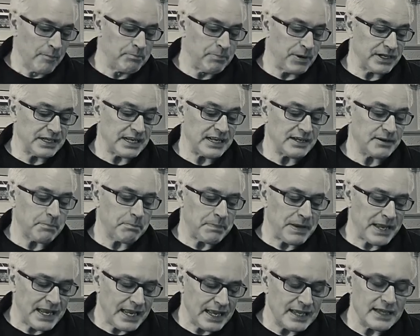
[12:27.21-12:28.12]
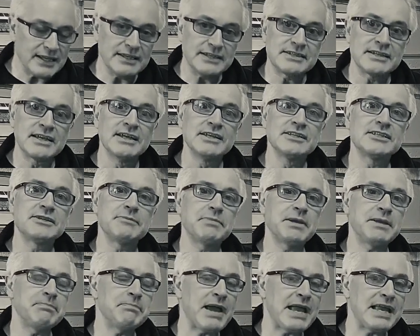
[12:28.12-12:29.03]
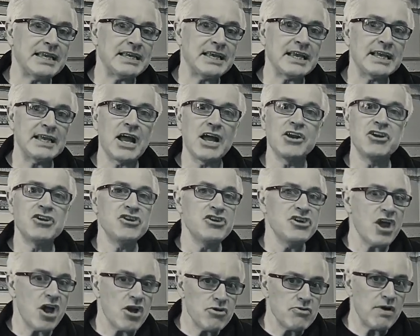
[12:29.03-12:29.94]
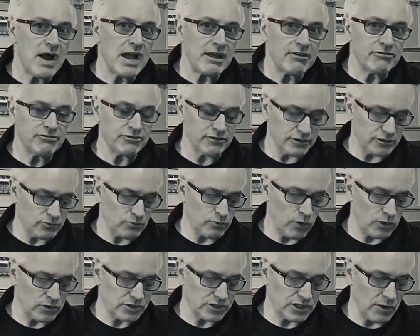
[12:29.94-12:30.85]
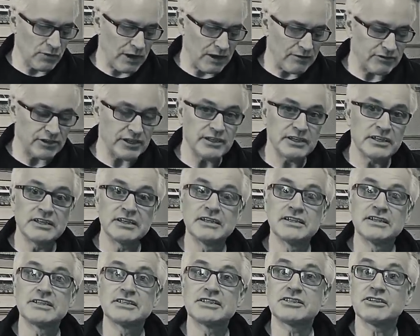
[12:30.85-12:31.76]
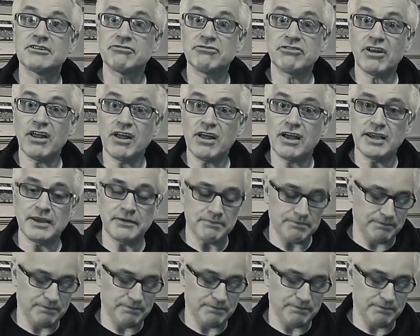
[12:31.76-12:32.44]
but it appeared to be making no effort whatsoever to fly.